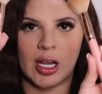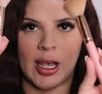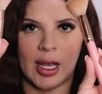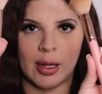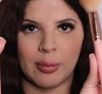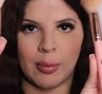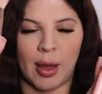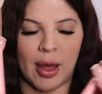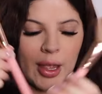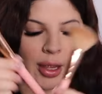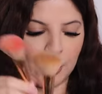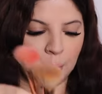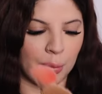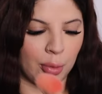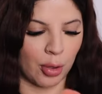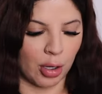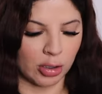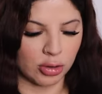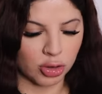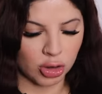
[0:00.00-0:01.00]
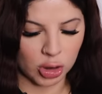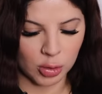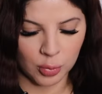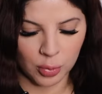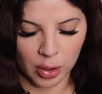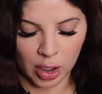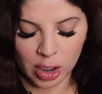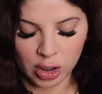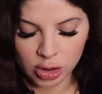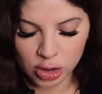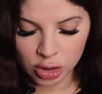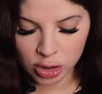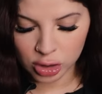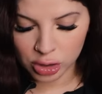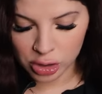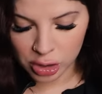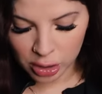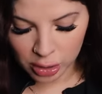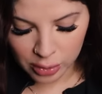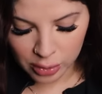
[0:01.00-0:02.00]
and my bronzer brush.